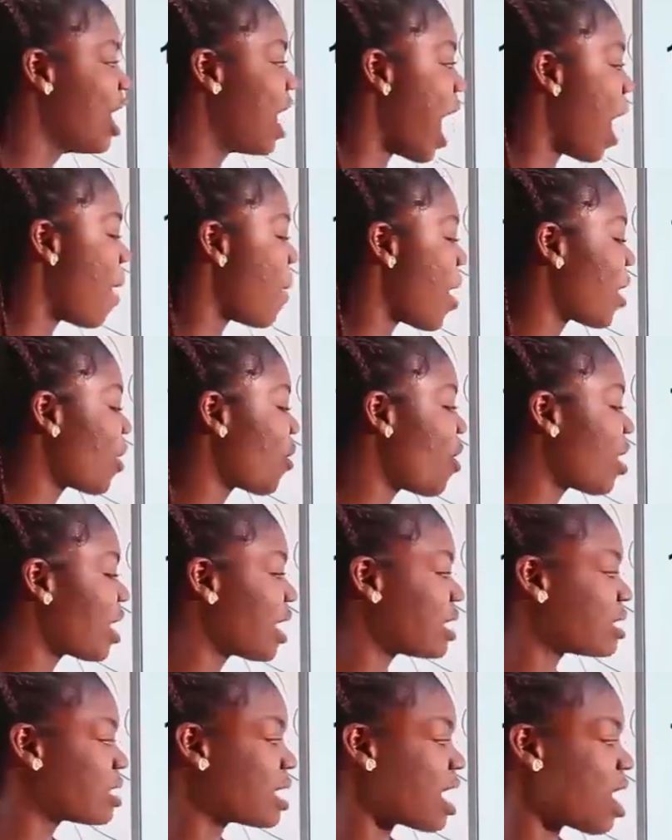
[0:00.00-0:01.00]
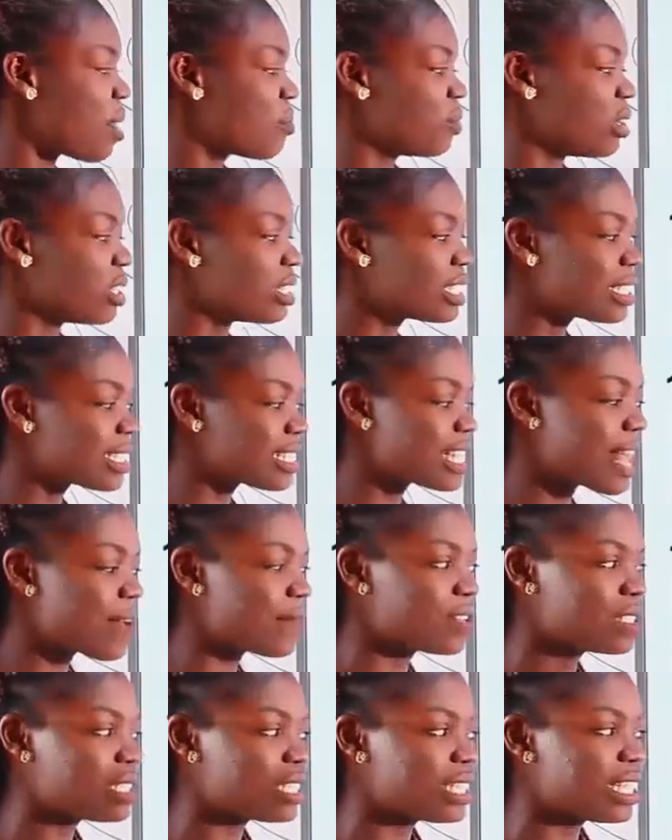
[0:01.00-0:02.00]
Our Coke is how much?
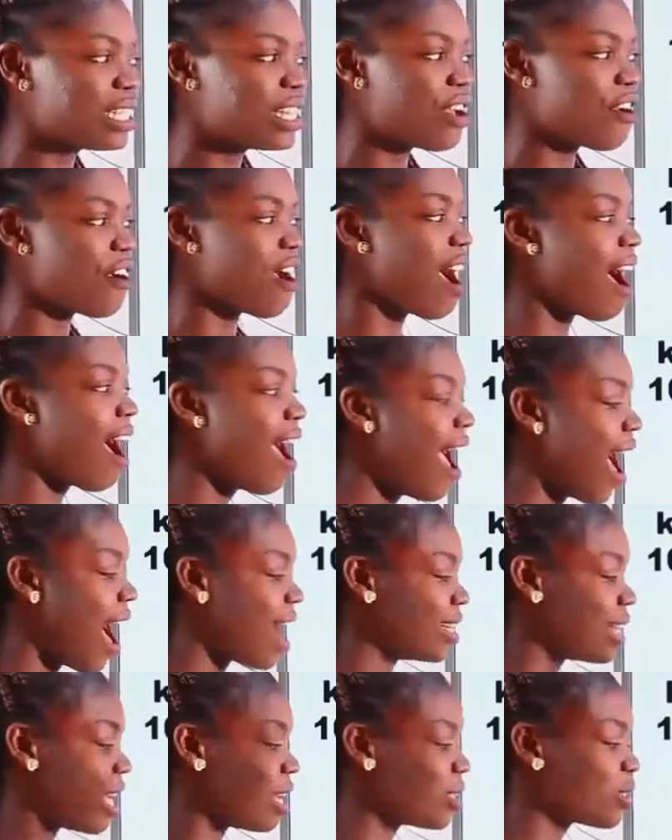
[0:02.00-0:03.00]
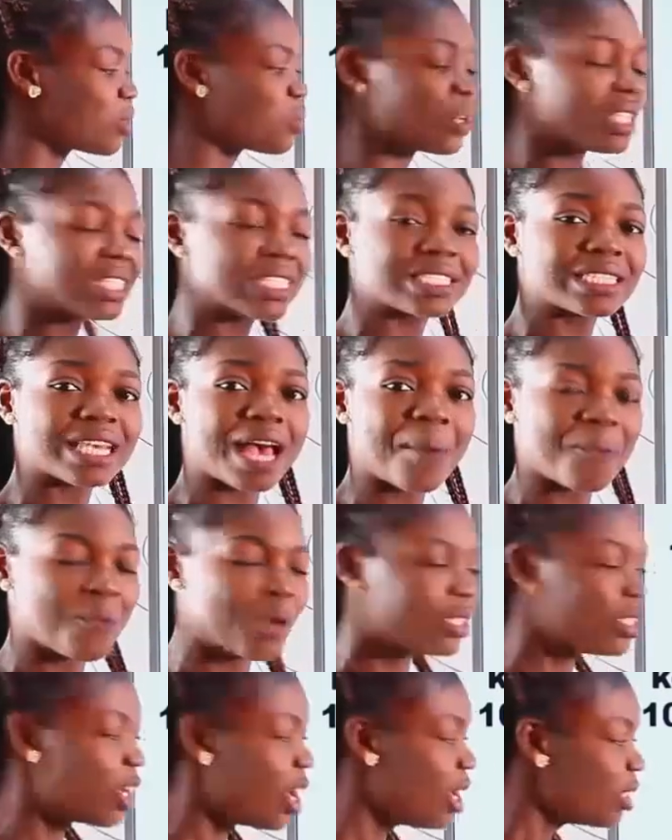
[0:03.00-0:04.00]
17 naira, and our sweet is how
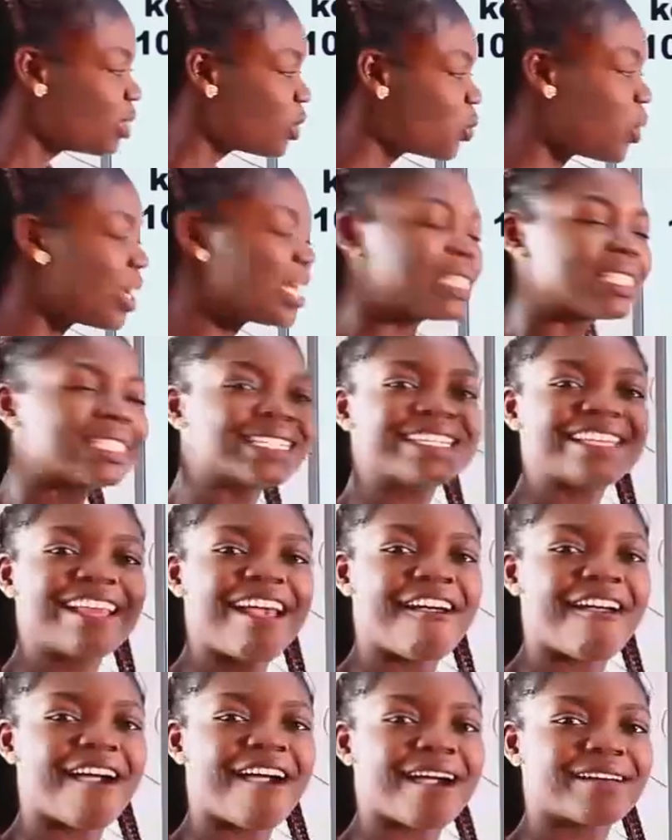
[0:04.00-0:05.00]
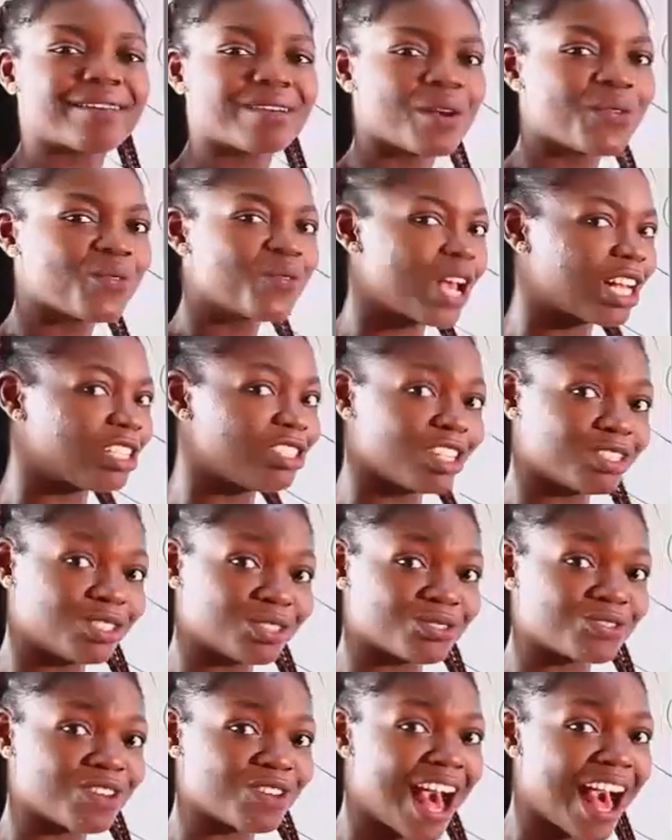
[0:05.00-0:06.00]
much? 20 naira. We are
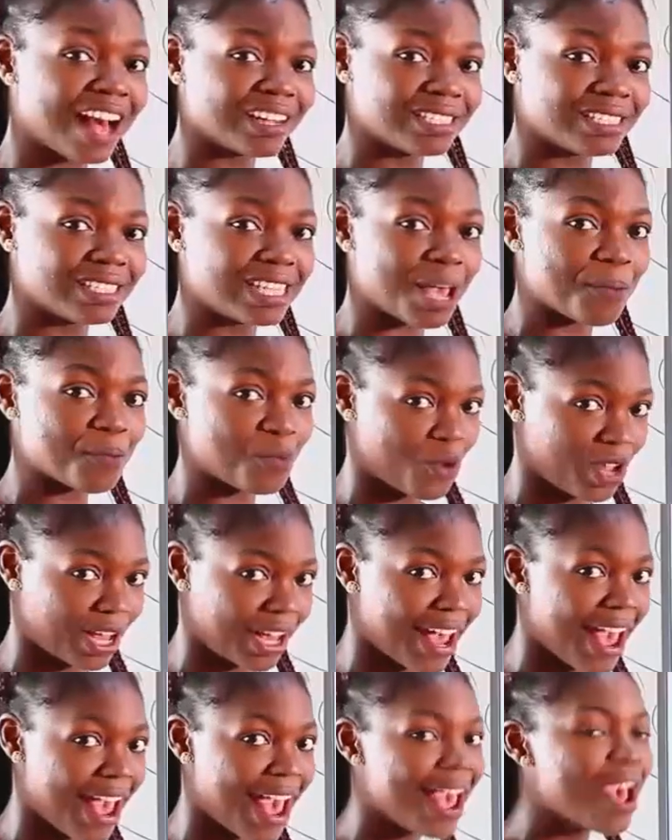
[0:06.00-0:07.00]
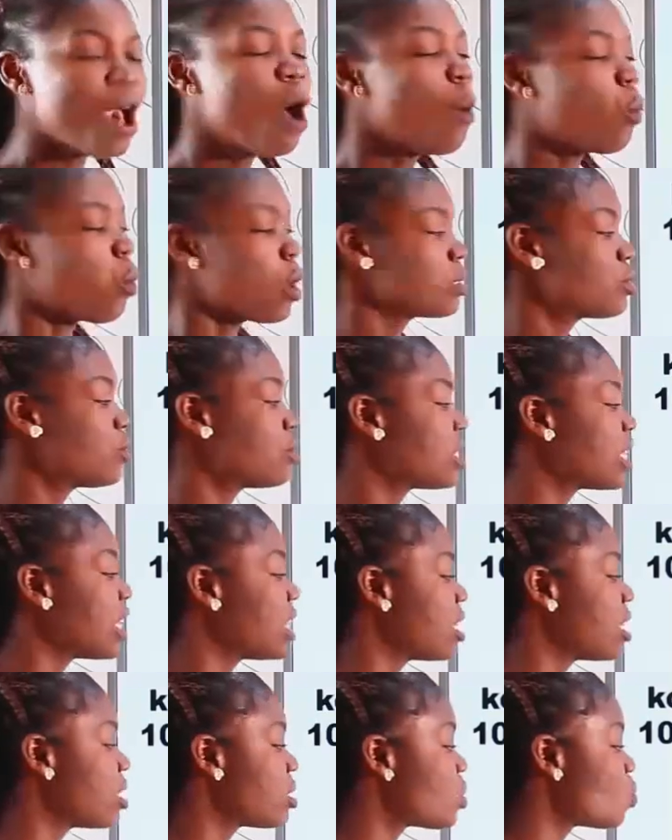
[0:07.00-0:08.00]
just to add them, okay? Once you see
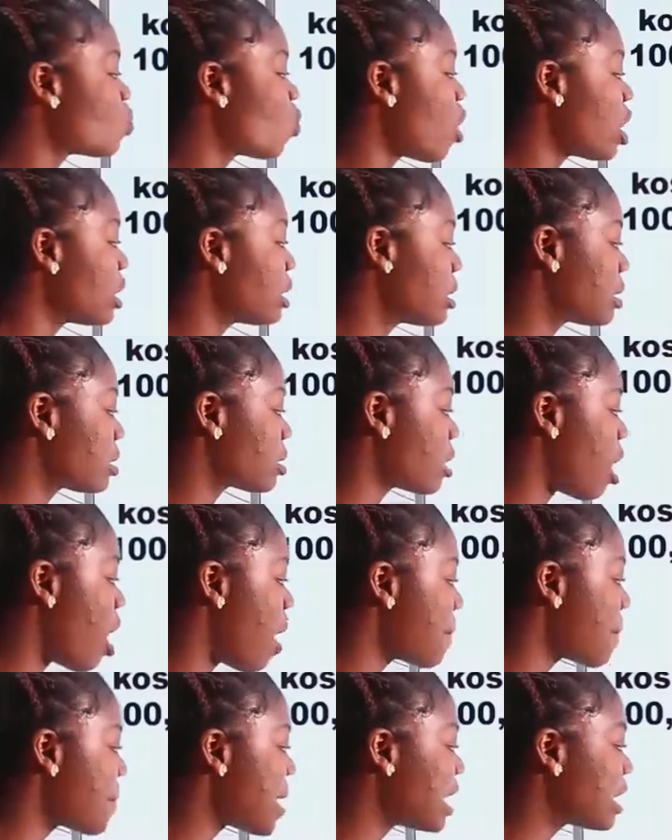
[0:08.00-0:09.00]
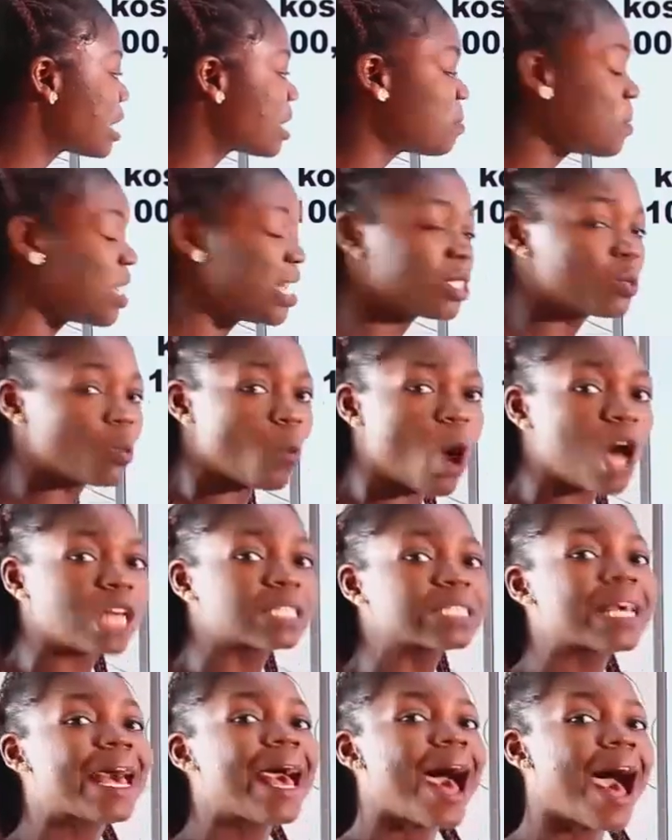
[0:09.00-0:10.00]
this word sum, it means
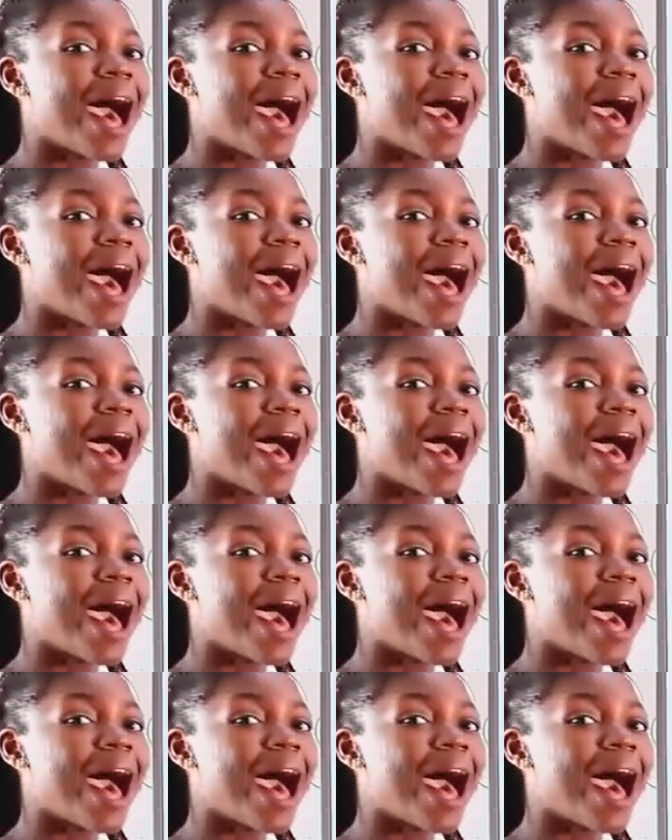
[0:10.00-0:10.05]
what?